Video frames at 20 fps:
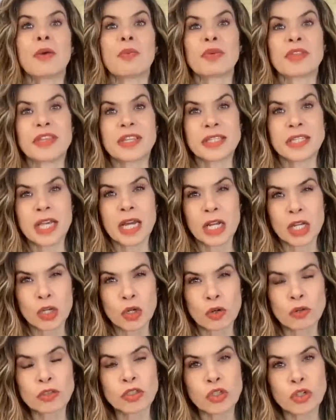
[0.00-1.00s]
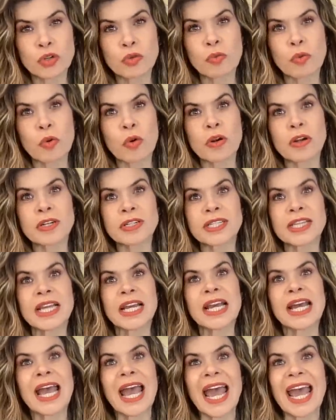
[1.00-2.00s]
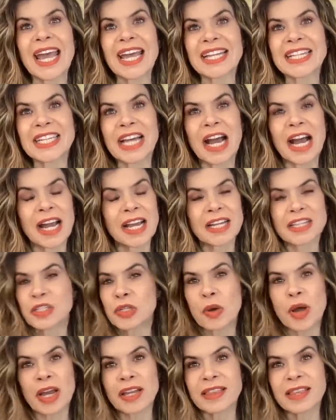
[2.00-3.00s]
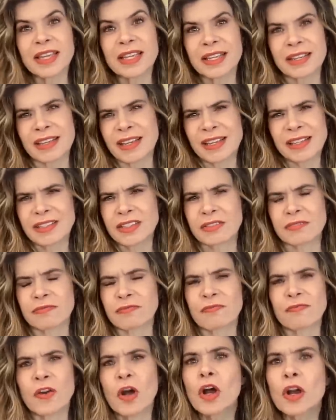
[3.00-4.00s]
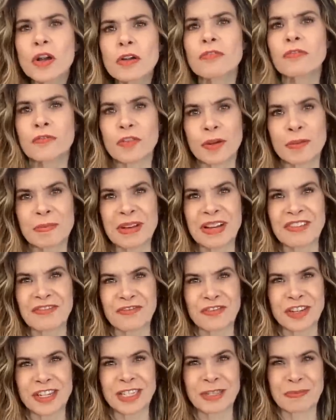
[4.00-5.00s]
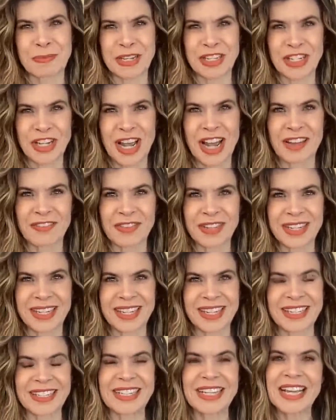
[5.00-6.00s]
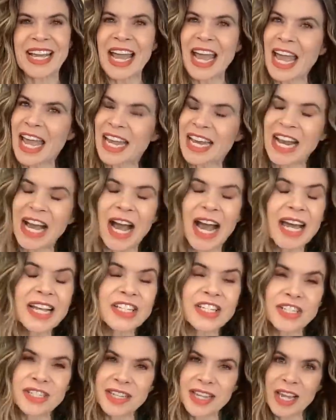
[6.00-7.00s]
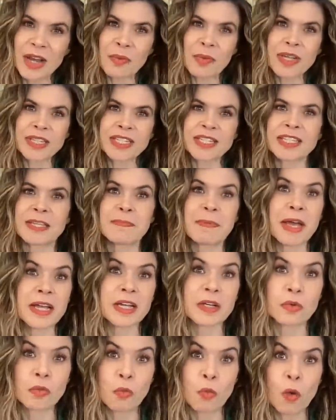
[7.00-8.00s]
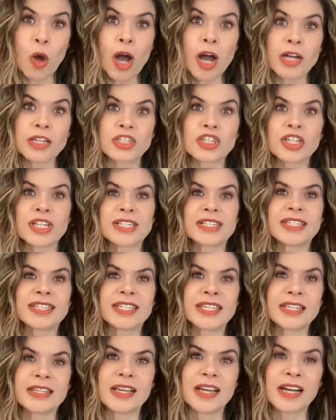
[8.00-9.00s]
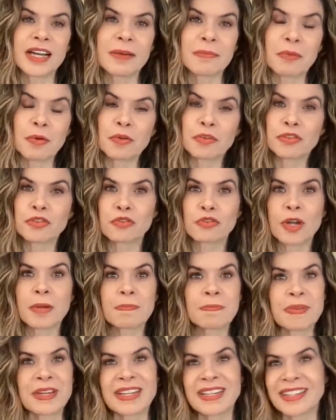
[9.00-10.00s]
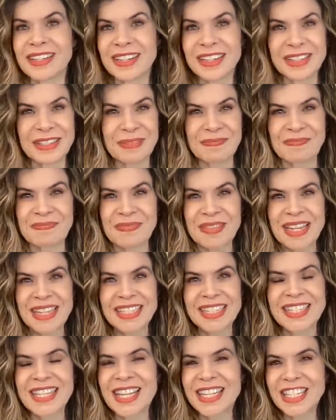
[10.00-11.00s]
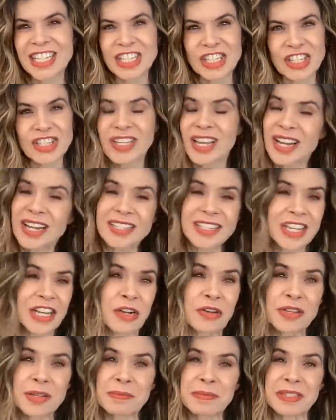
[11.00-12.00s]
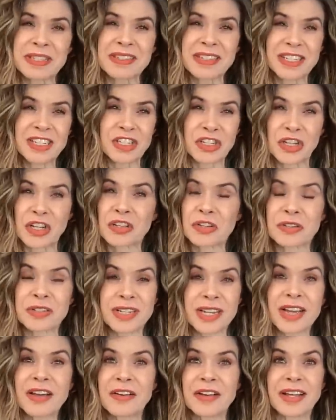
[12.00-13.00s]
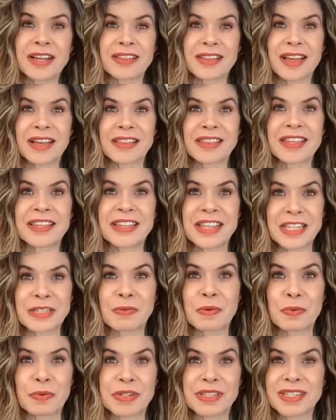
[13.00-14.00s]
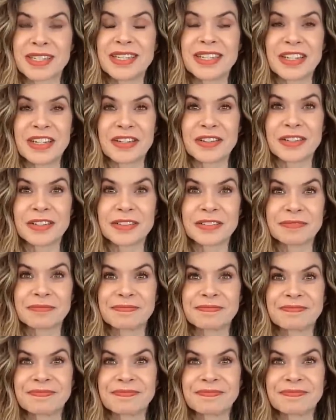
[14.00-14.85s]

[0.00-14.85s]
with these kind of culture wars. And I think he's far from a free speech advocate. And I just can't wait to sit back and watch and see both Trump and DeSantis just kind of tear each other down. I think that's what we're seeing here.